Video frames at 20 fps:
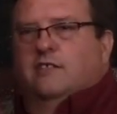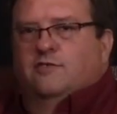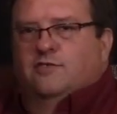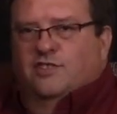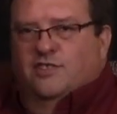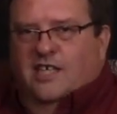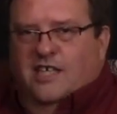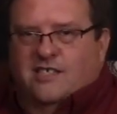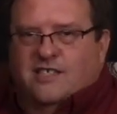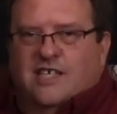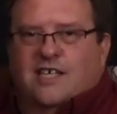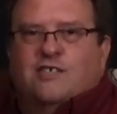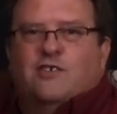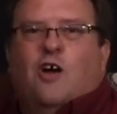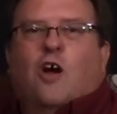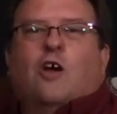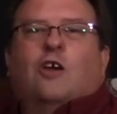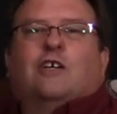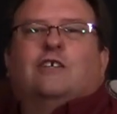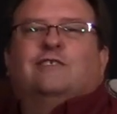CSS
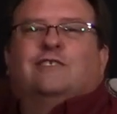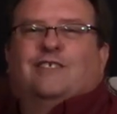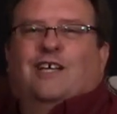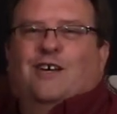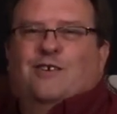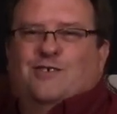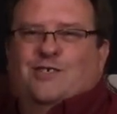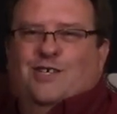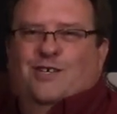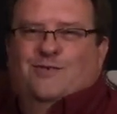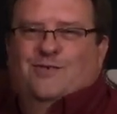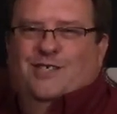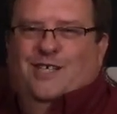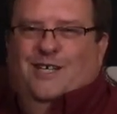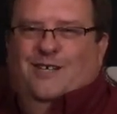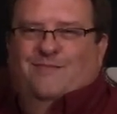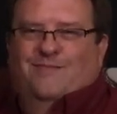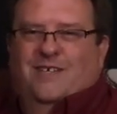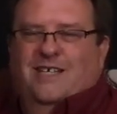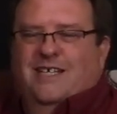Arkansas shows
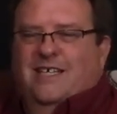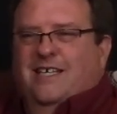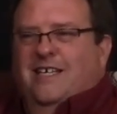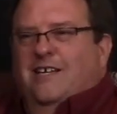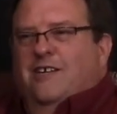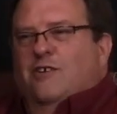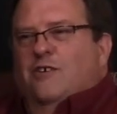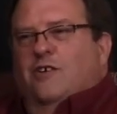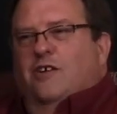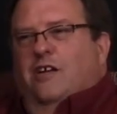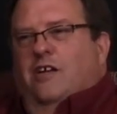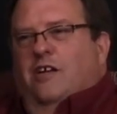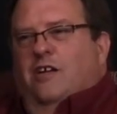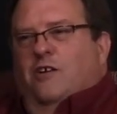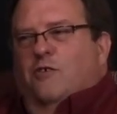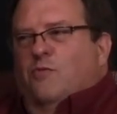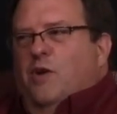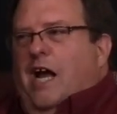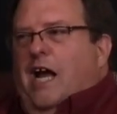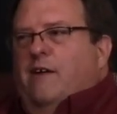up,
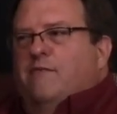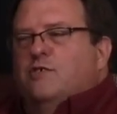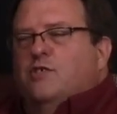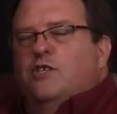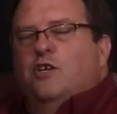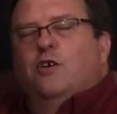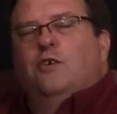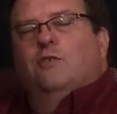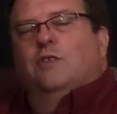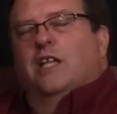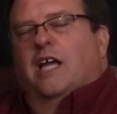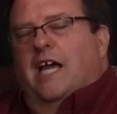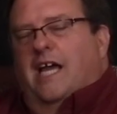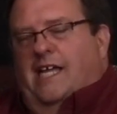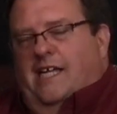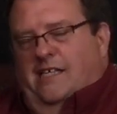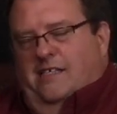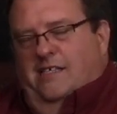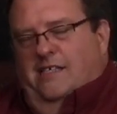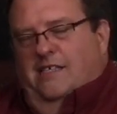arrives too
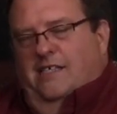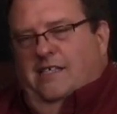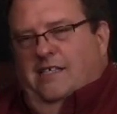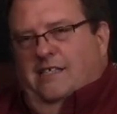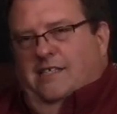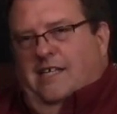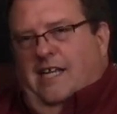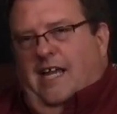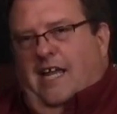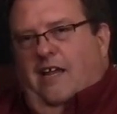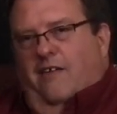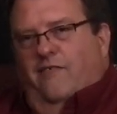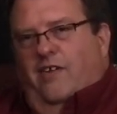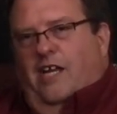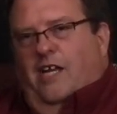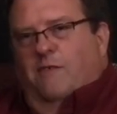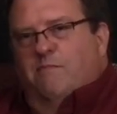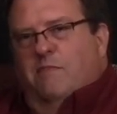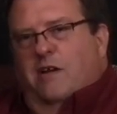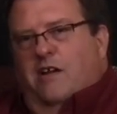late to have
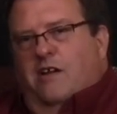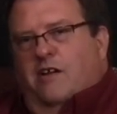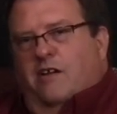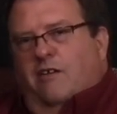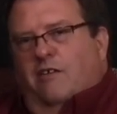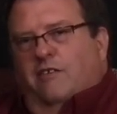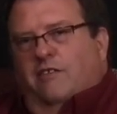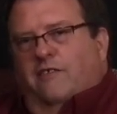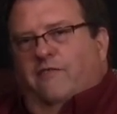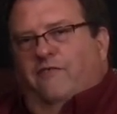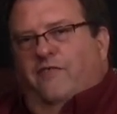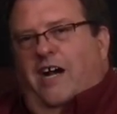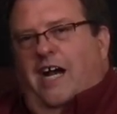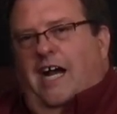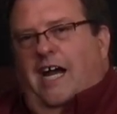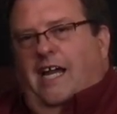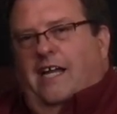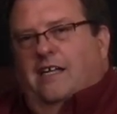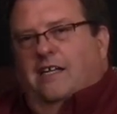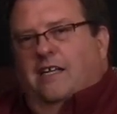any bearing on the
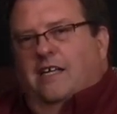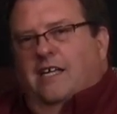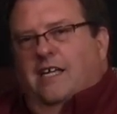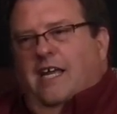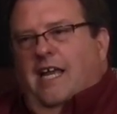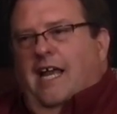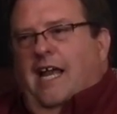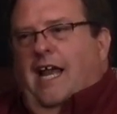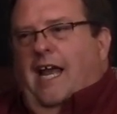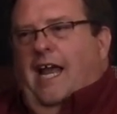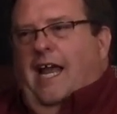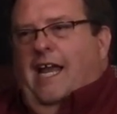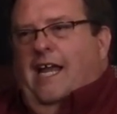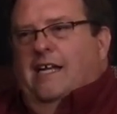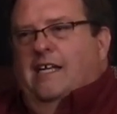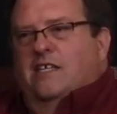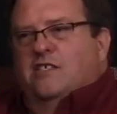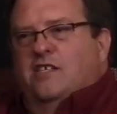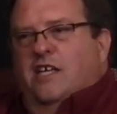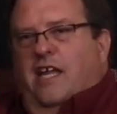fight,
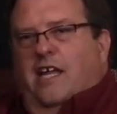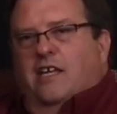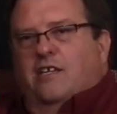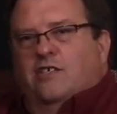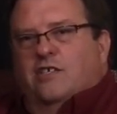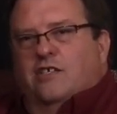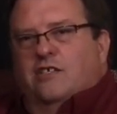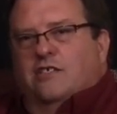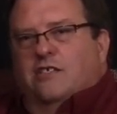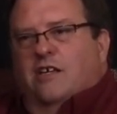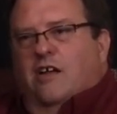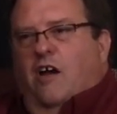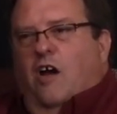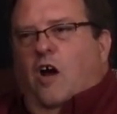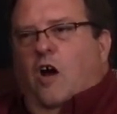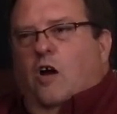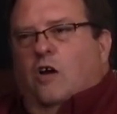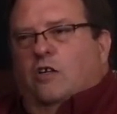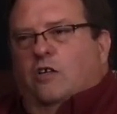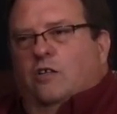and its engines
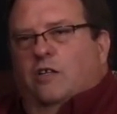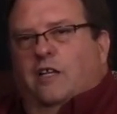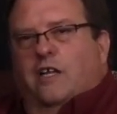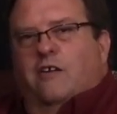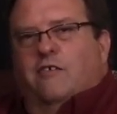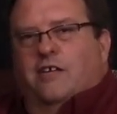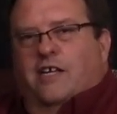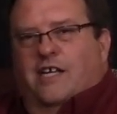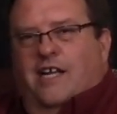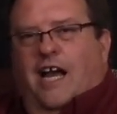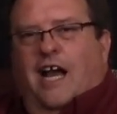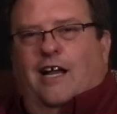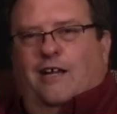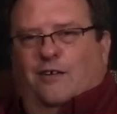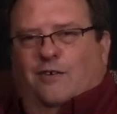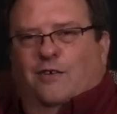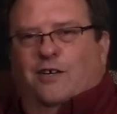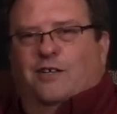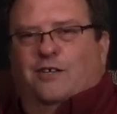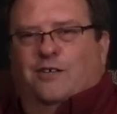are clearly not
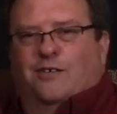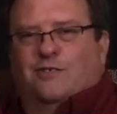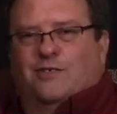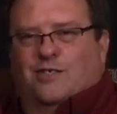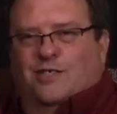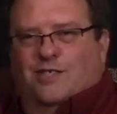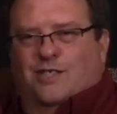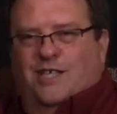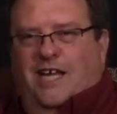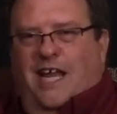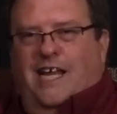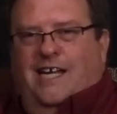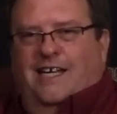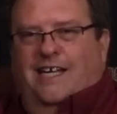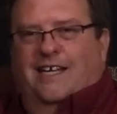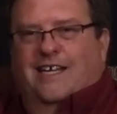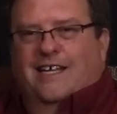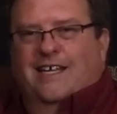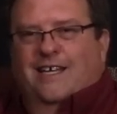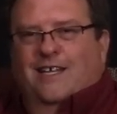going to sustain
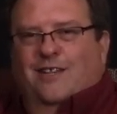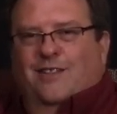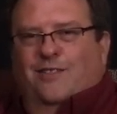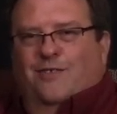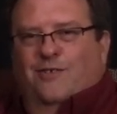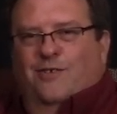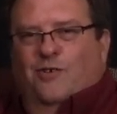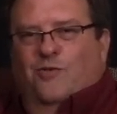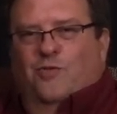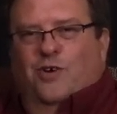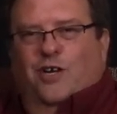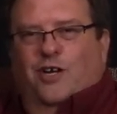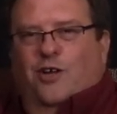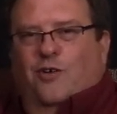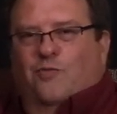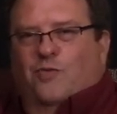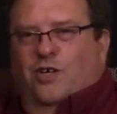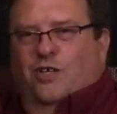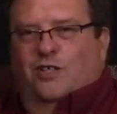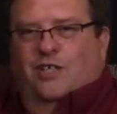it through a
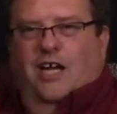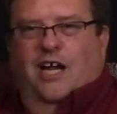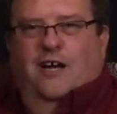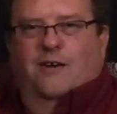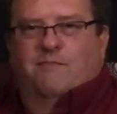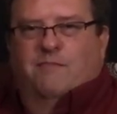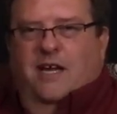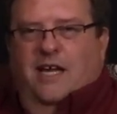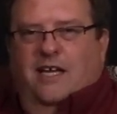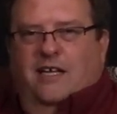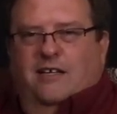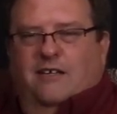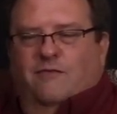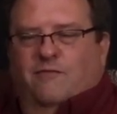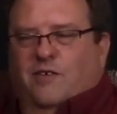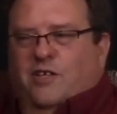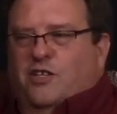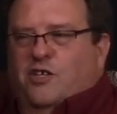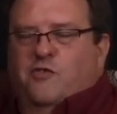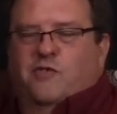one-on-one combat
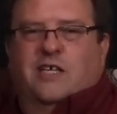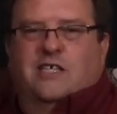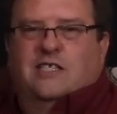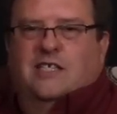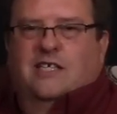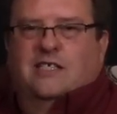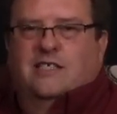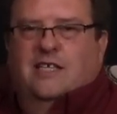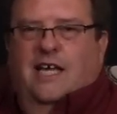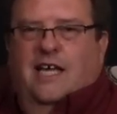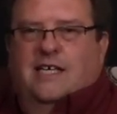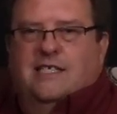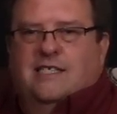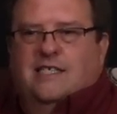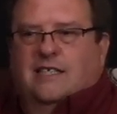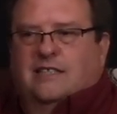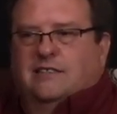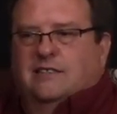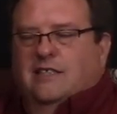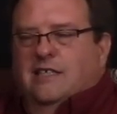with USS
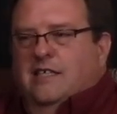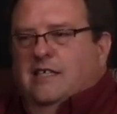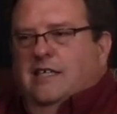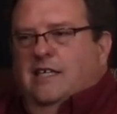Essex.